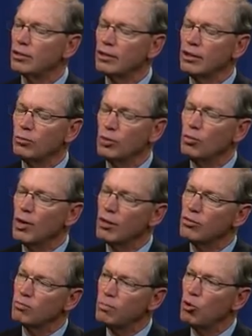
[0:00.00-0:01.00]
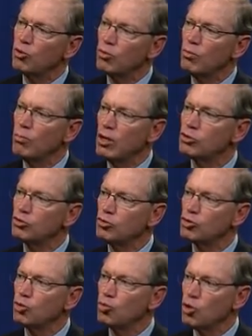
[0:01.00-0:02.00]
we want both muscles
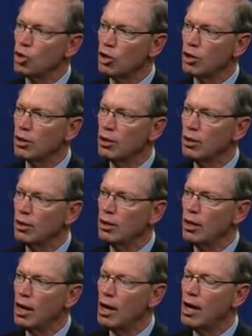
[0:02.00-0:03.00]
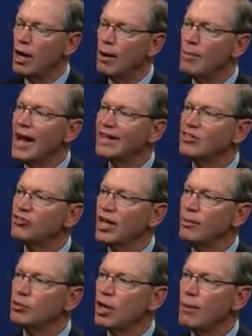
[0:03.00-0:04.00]
to work at the same
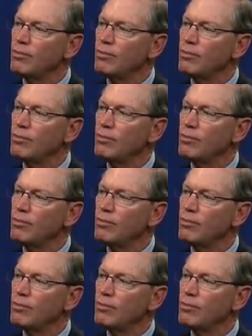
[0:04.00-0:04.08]
time, the